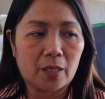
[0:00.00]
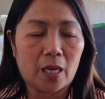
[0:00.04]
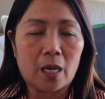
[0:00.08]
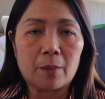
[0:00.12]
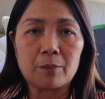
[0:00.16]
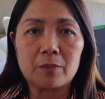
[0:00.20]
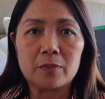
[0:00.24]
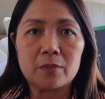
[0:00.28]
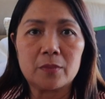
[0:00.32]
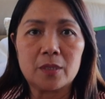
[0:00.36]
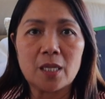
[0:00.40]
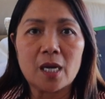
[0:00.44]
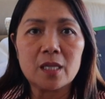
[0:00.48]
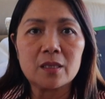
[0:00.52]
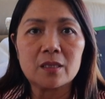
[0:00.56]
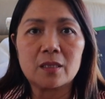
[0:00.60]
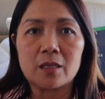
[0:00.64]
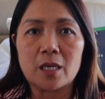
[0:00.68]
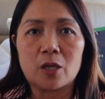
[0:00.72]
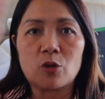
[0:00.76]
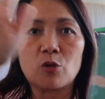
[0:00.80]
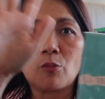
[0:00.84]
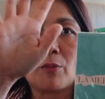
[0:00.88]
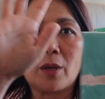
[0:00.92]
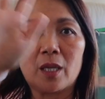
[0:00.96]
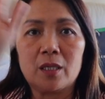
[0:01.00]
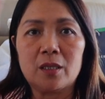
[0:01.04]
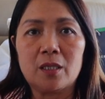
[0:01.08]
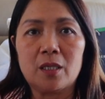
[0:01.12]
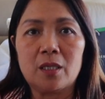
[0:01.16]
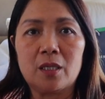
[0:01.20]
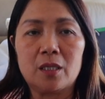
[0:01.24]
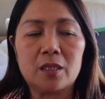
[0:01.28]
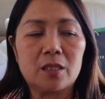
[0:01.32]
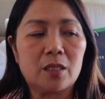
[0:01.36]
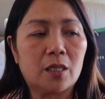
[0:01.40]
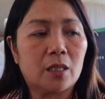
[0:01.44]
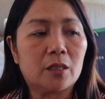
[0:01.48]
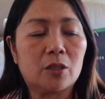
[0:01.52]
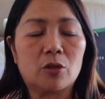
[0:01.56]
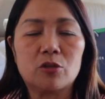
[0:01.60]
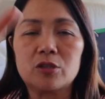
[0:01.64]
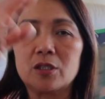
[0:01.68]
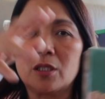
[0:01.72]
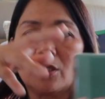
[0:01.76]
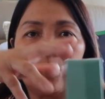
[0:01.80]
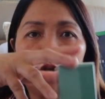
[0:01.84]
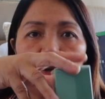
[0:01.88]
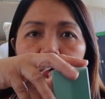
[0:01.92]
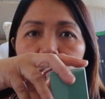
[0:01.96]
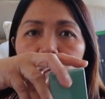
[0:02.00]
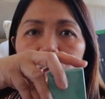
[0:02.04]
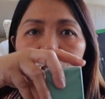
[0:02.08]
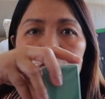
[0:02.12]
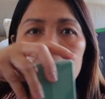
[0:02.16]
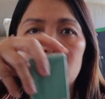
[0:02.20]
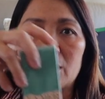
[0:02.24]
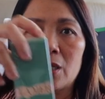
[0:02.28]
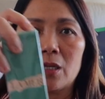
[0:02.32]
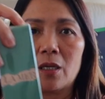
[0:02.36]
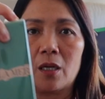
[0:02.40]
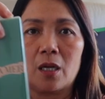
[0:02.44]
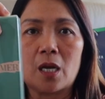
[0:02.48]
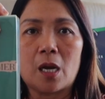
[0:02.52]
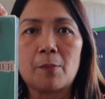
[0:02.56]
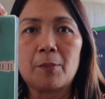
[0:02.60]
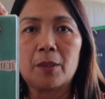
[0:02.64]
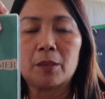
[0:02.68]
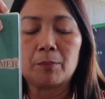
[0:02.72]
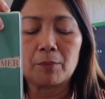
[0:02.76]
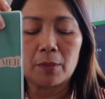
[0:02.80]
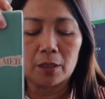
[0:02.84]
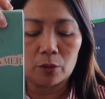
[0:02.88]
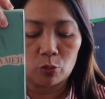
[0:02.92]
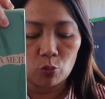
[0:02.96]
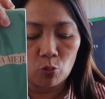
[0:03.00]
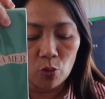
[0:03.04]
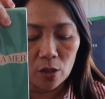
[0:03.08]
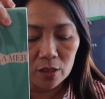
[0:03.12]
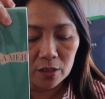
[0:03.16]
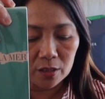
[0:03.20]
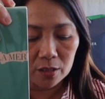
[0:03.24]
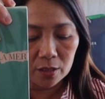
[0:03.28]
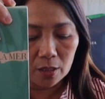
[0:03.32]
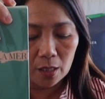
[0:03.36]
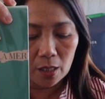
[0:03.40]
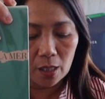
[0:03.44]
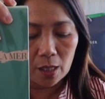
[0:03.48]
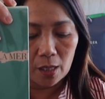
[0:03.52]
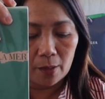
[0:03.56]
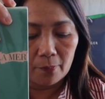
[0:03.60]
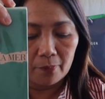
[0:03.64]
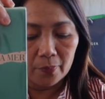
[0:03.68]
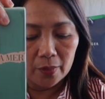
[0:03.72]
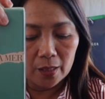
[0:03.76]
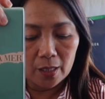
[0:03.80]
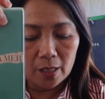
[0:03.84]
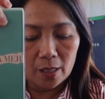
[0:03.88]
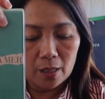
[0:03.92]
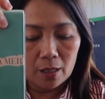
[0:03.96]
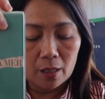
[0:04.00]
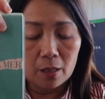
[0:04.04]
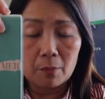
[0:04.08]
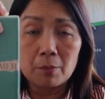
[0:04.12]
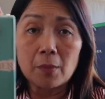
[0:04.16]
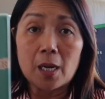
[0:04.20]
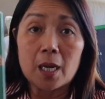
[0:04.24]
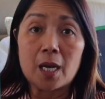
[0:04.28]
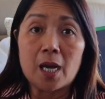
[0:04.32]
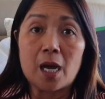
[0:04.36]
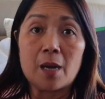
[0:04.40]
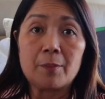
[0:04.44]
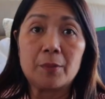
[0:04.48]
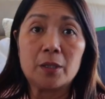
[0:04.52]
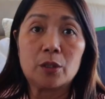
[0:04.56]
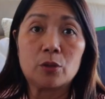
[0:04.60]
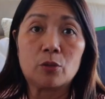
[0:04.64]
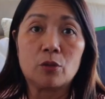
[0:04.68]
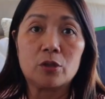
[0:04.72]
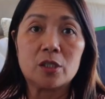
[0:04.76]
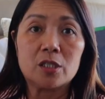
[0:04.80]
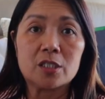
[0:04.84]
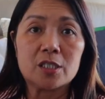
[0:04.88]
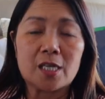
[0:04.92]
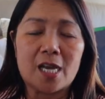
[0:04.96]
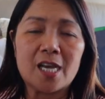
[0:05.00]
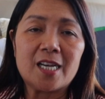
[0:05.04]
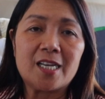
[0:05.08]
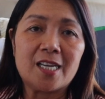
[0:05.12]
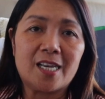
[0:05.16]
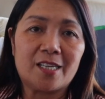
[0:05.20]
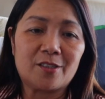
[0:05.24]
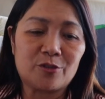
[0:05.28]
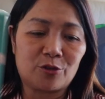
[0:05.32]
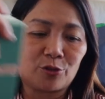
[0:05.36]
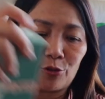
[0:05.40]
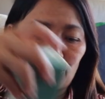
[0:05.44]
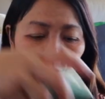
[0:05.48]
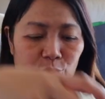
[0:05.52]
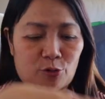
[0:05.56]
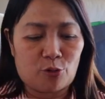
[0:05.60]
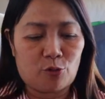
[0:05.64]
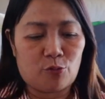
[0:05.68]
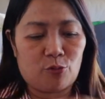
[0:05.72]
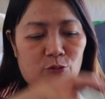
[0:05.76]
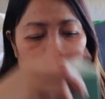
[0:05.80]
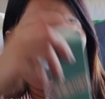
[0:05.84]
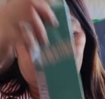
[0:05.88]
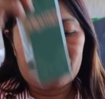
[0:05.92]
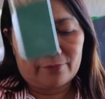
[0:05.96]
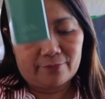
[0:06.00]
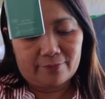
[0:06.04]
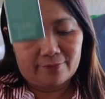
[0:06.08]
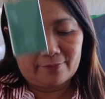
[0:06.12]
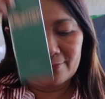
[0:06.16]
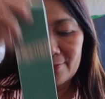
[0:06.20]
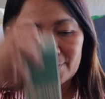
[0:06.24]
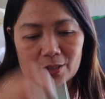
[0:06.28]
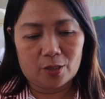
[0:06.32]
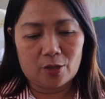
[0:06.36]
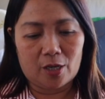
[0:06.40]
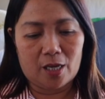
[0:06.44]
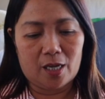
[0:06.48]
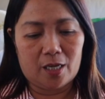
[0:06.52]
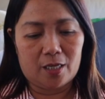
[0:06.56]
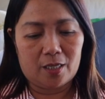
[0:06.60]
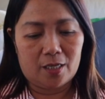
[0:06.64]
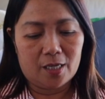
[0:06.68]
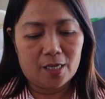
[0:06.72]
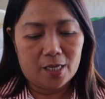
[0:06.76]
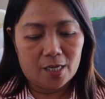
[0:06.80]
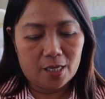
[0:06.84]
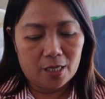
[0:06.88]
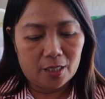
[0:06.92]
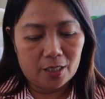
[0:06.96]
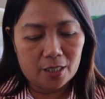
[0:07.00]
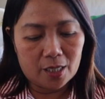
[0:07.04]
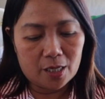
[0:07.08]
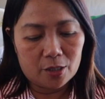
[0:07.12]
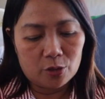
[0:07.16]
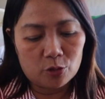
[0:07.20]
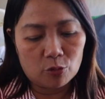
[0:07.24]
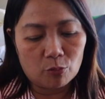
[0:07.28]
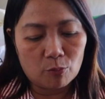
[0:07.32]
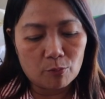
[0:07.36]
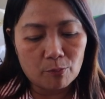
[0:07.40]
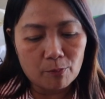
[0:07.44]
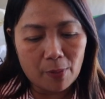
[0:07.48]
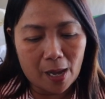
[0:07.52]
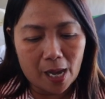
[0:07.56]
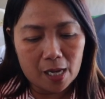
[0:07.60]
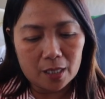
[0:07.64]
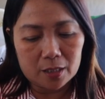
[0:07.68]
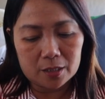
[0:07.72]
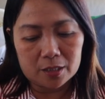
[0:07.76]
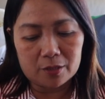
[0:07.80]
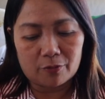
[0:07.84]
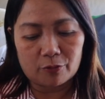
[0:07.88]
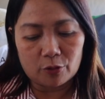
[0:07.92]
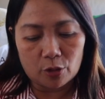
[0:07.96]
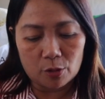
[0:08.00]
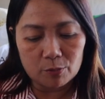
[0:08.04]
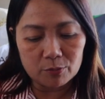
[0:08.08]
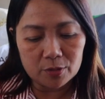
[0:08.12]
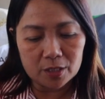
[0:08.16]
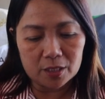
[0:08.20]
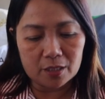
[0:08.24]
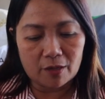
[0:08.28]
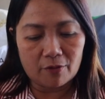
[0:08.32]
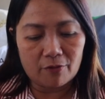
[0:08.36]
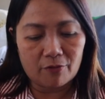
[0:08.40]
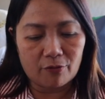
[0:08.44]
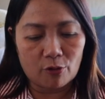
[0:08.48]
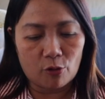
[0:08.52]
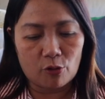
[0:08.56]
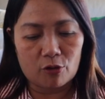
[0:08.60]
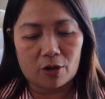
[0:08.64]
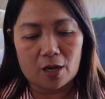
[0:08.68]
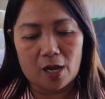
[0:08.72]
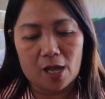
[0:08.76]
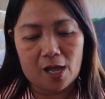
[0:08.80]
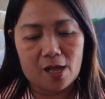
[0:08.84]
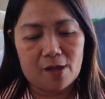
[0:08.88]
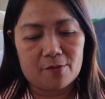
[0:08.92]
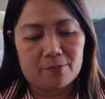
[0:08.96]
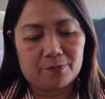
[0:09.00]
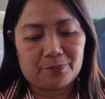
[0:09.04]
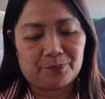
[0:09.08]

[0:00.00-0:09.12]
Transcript: I'm not recommending it yet kasi hindi ko pa siya nagagamit. But once na magamit ko na siya, I'll let you know. Okay, yan yung box from Sephora.